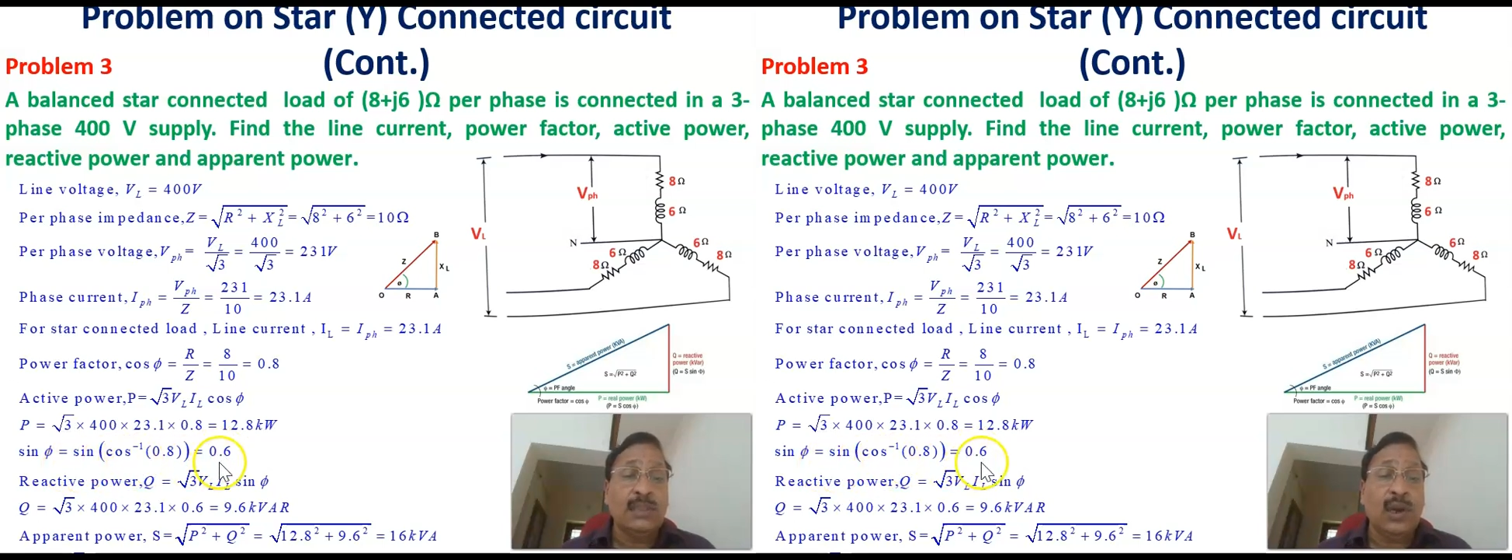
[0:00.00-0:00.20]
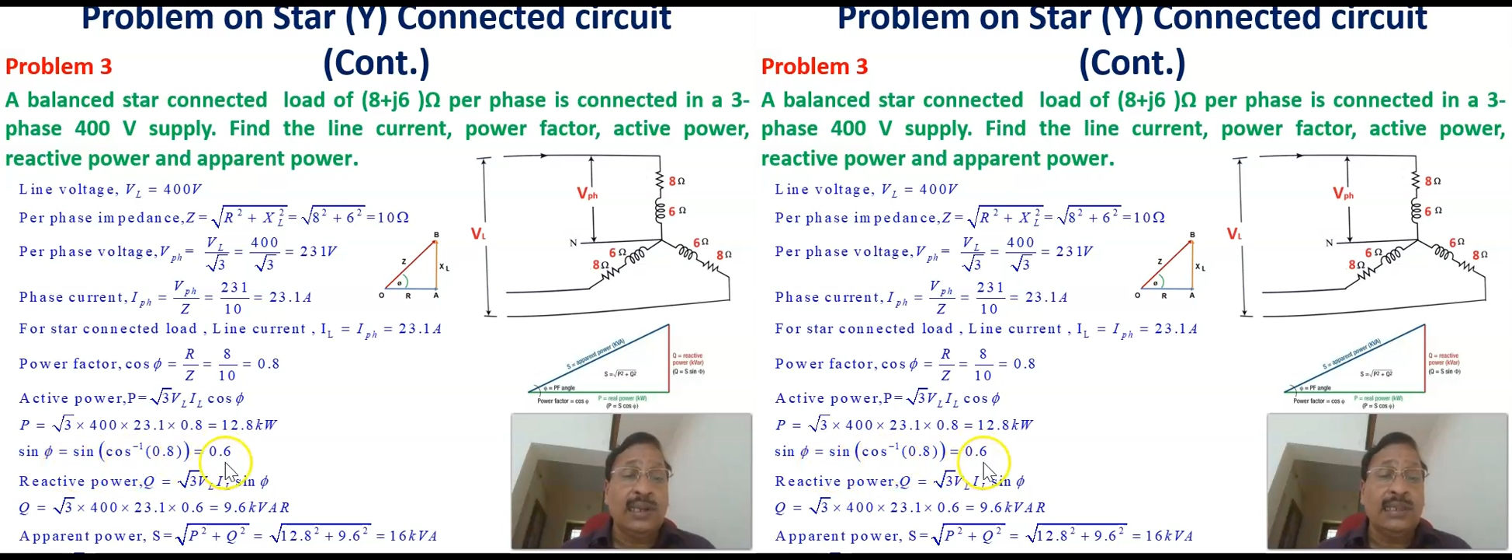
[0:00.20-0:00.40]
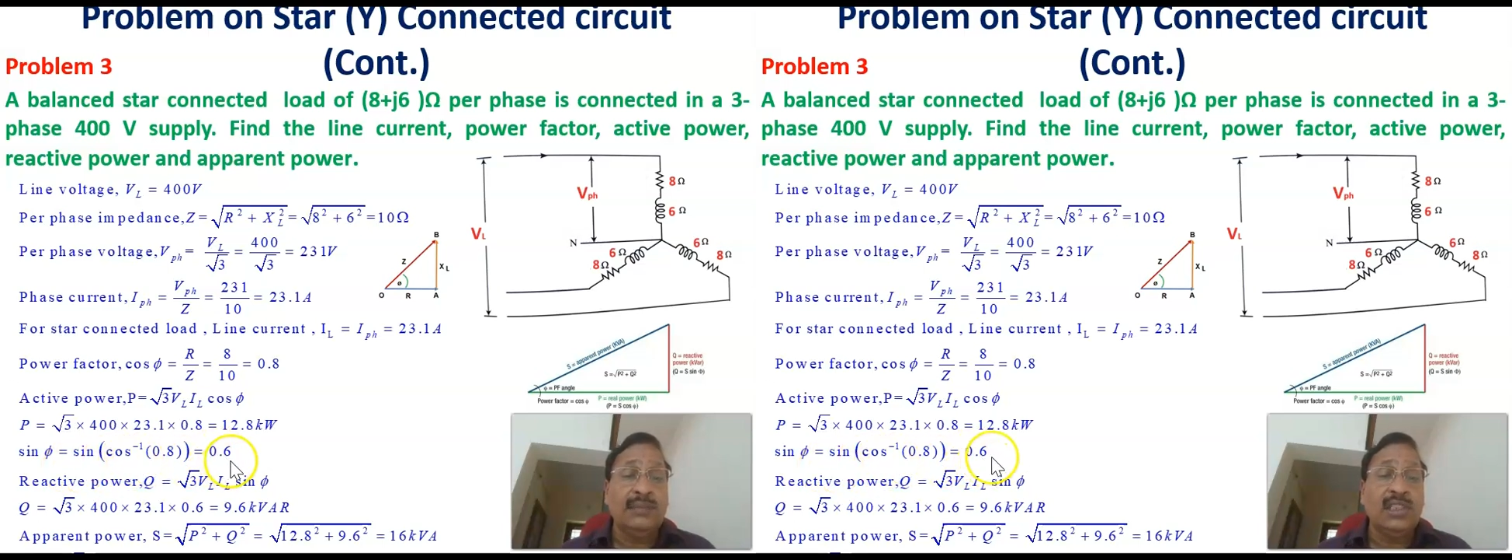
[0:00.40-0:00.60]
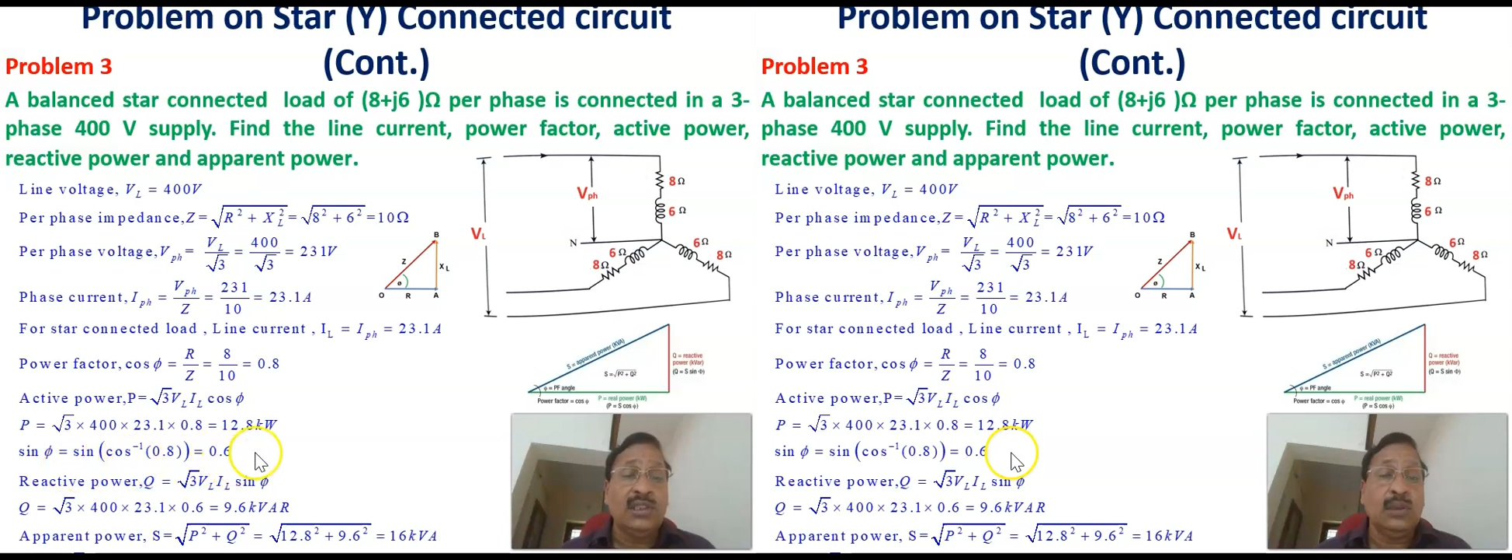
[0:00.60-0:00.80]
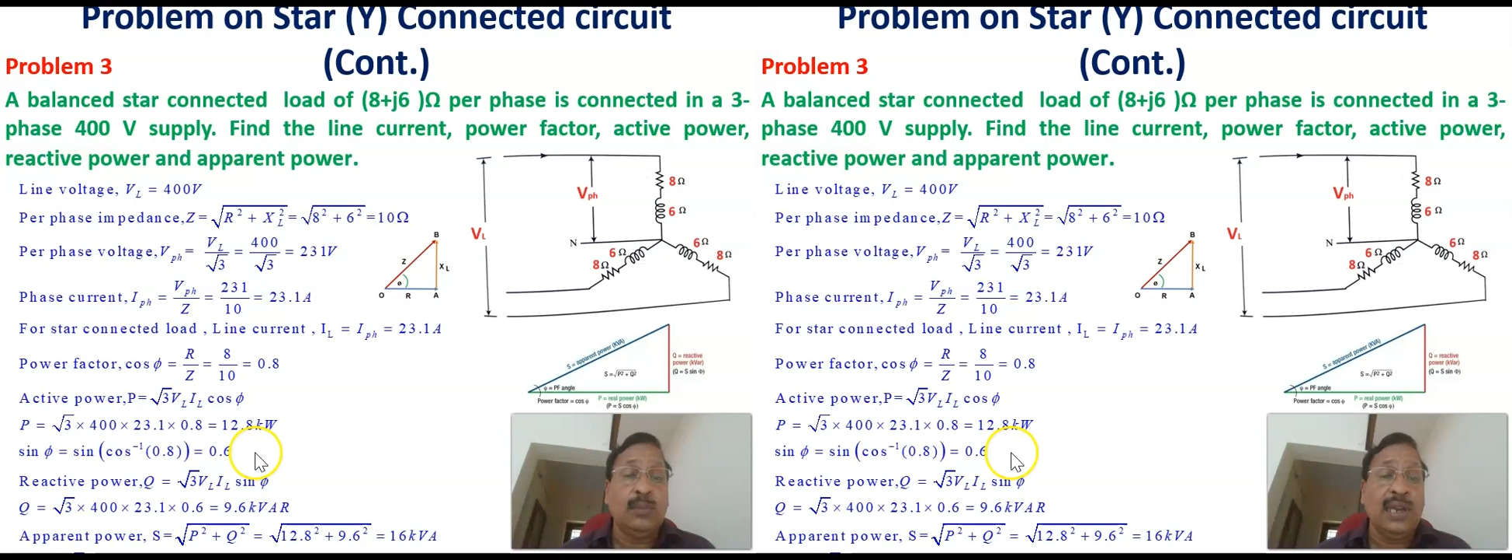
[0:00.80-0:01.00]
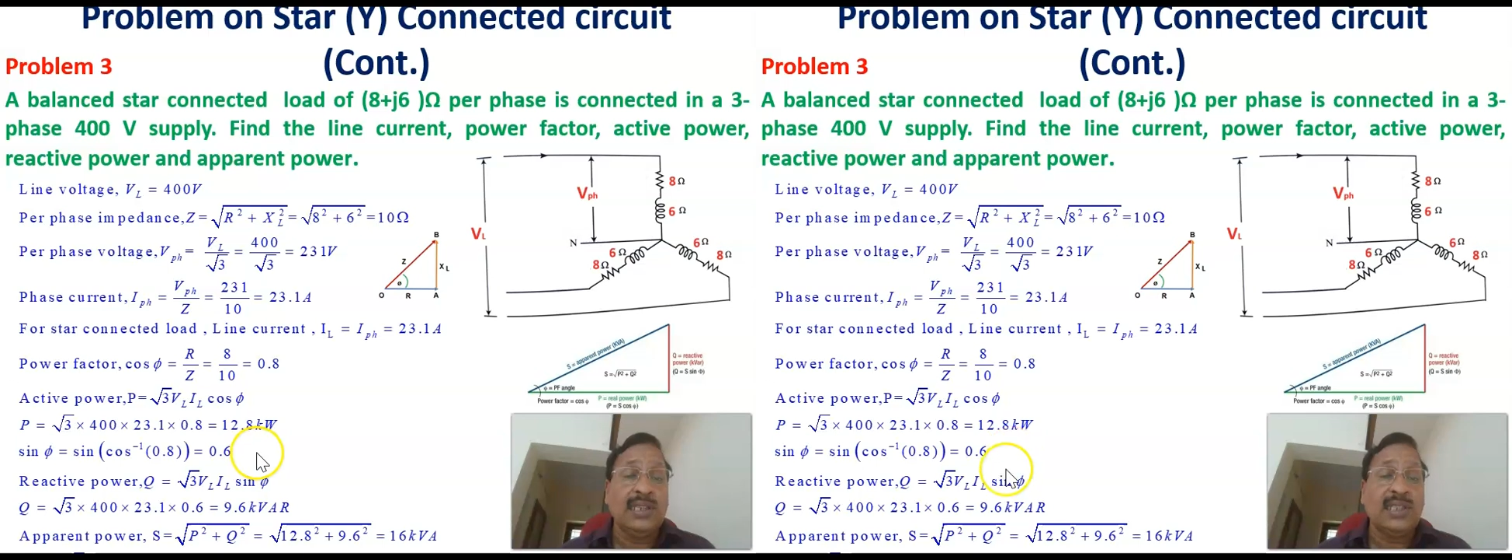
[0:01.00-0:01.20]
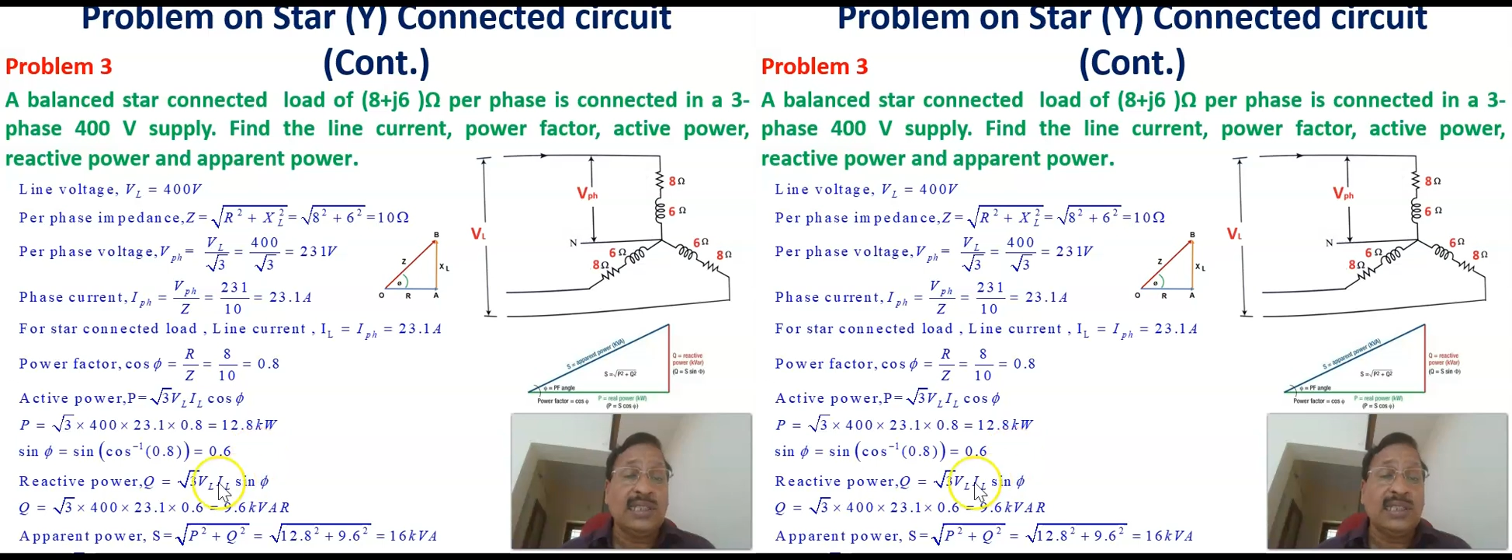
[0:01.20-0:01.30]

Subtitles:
0.8, which is equal to 0.6.